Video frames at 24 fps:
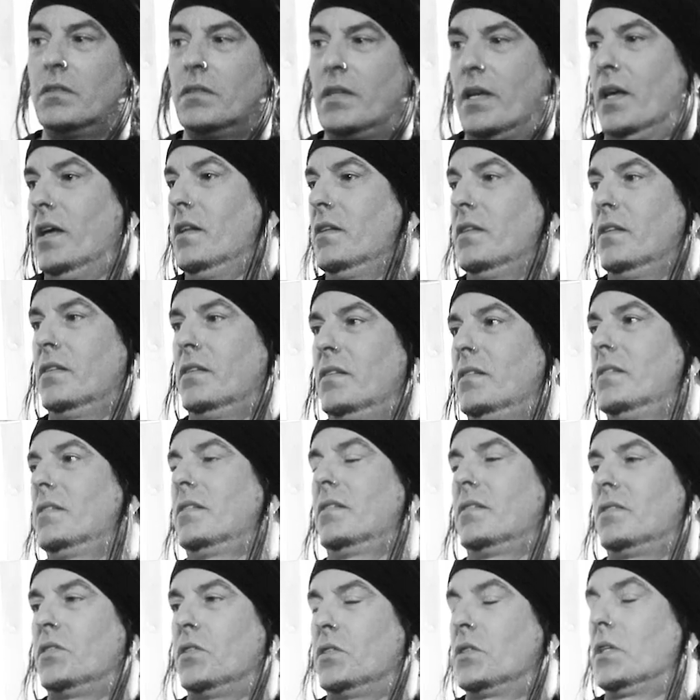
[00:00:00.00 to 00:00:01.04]
get
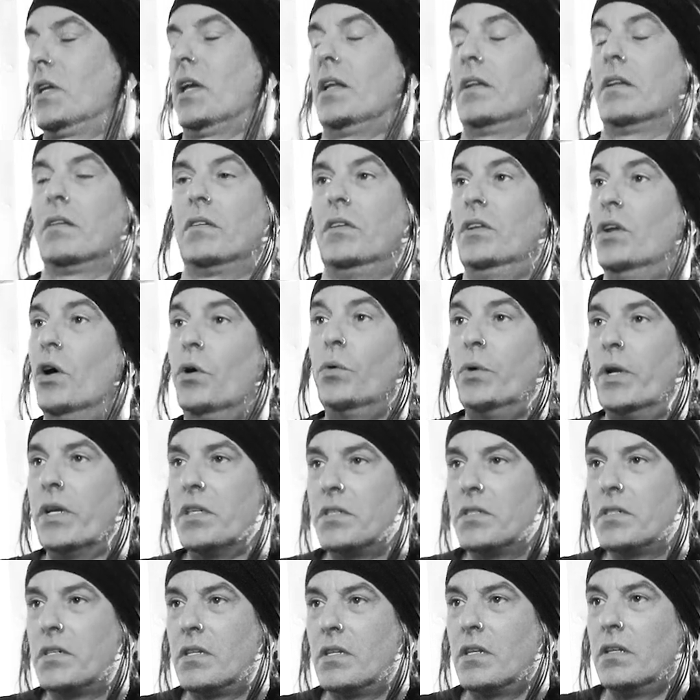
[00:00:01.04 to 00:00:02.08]

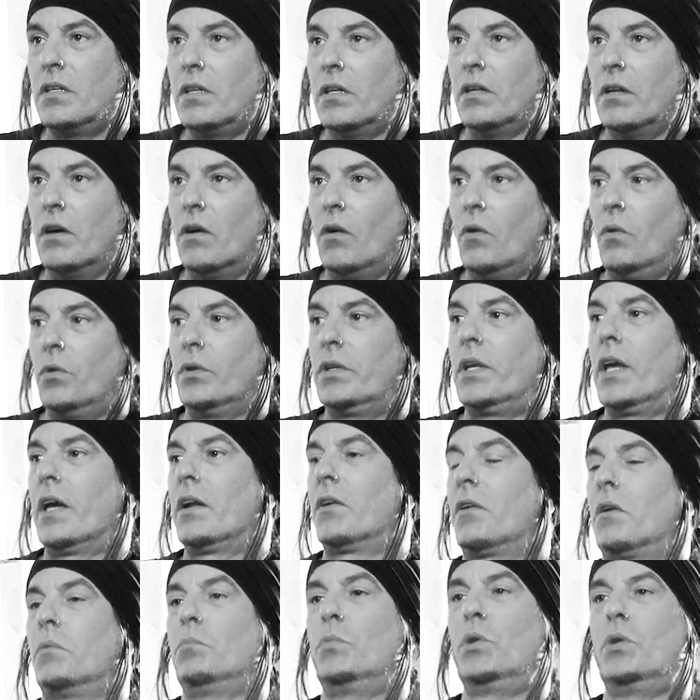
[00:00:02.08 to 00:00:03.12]
noticed, you know, and get
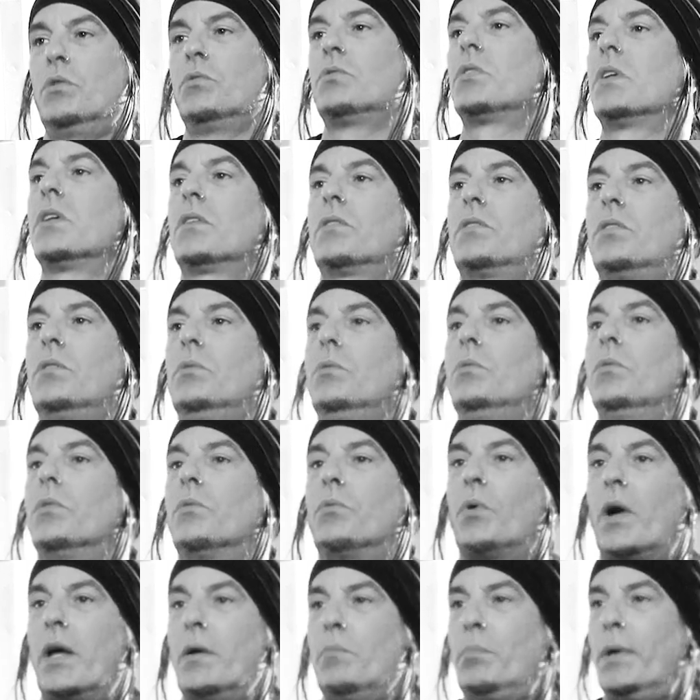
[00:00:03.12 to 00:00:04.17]
our music to the
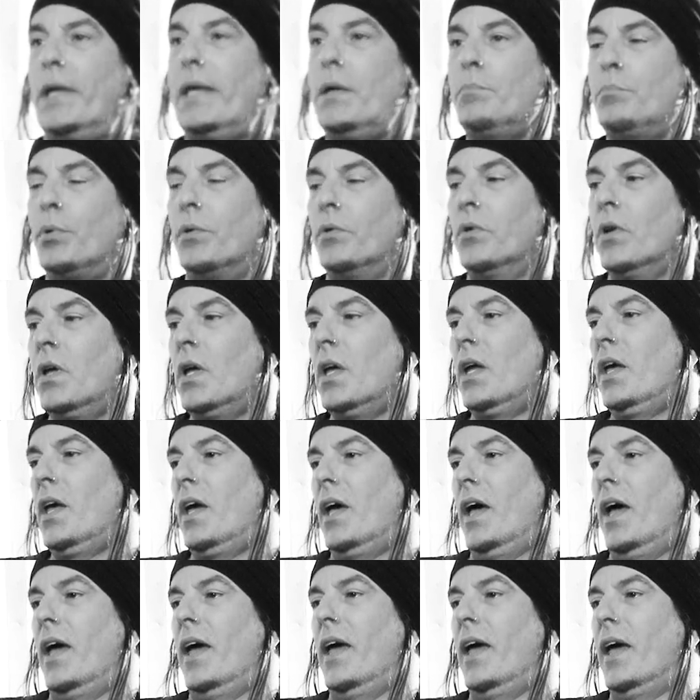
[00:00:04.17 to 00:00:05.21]
right people.
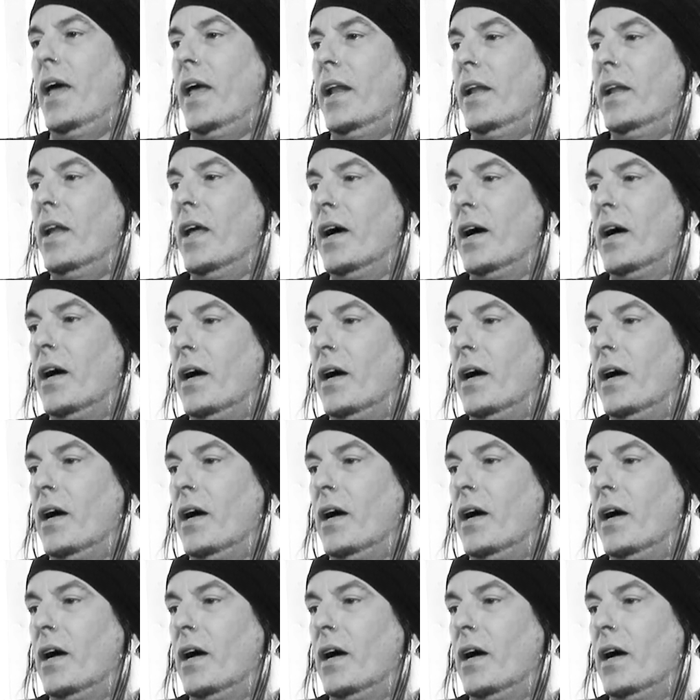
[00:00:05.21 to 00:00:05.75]
And